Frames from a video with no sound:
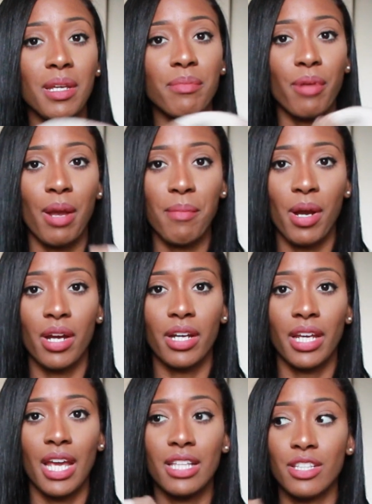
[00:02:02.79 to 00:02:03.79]
in
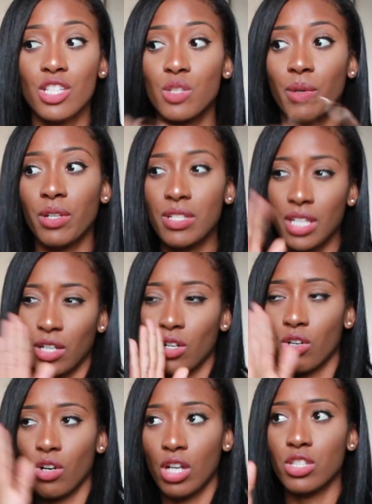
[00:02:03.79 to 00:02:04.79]
Primark and this sweater is like
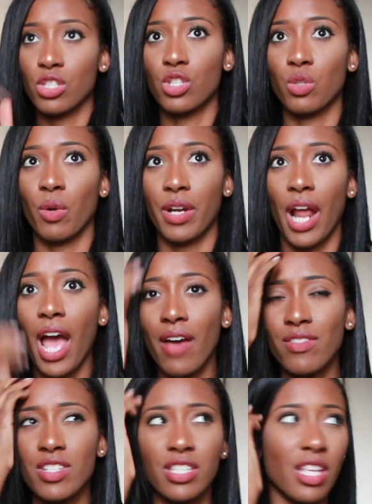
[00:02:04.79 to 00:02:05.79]
across the store, and I
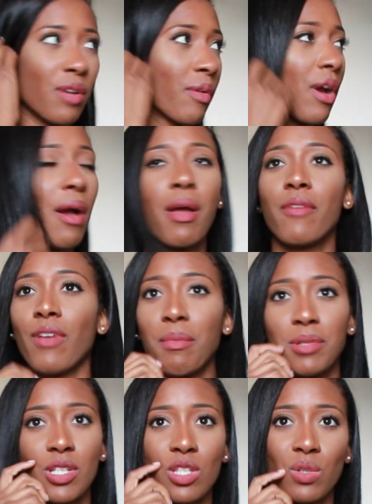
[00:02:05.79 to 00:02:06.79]
have this thing where if
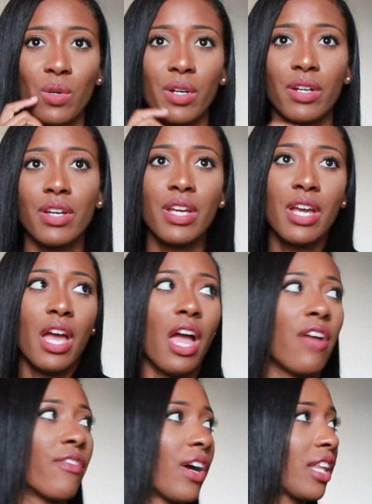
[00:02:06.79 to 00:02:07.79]
I'm in a store,
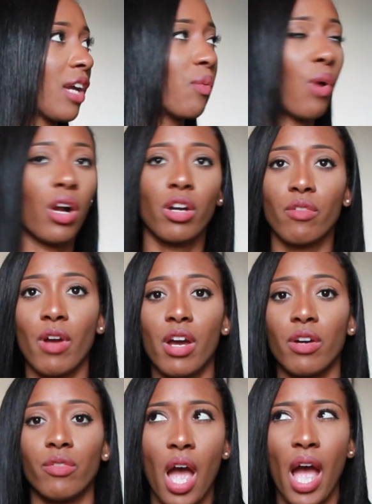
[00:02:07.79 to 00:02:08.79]
if I like walk
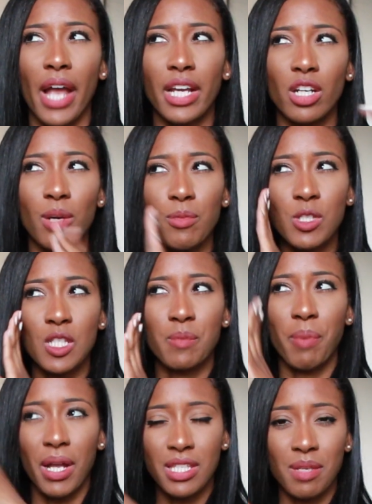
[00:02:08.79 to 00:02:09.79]
around, I can almost
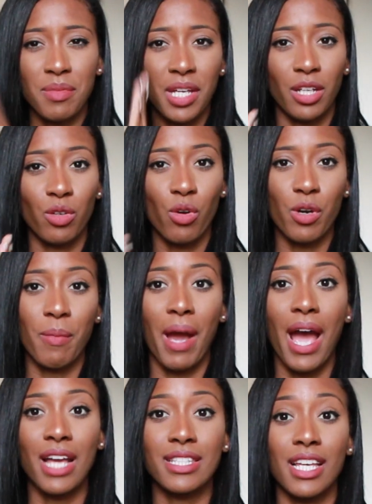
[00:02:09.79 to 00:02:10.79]
spot something out of the corner of my
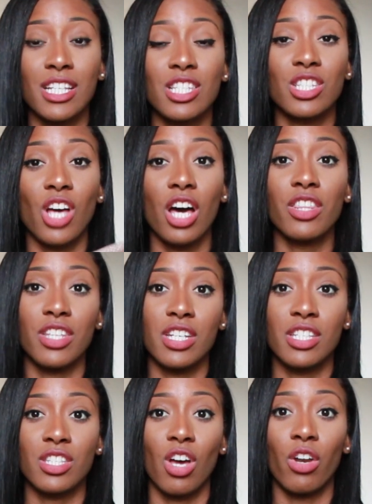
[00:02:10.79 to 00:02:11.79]
eye. So I saw
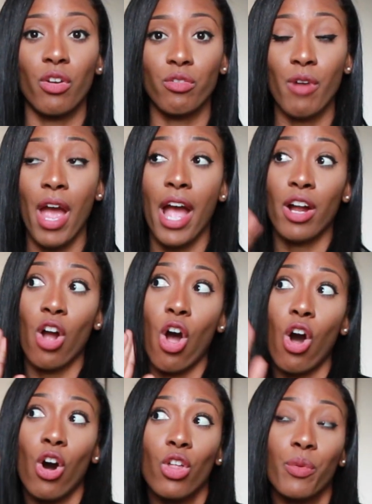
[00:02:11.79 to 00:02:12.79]
this on a rack
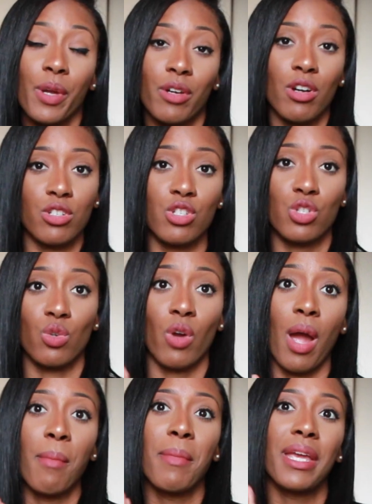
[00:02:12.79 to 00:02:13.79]
all the way across the store.
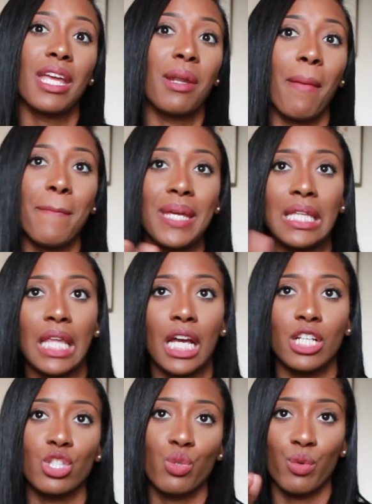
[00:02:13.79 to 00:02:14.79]
I'm making a
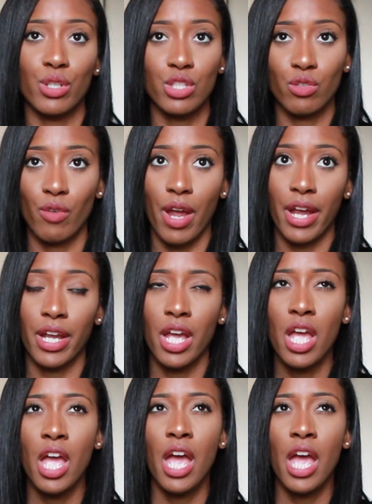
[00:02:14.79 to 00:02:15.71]
beeline towards the rack.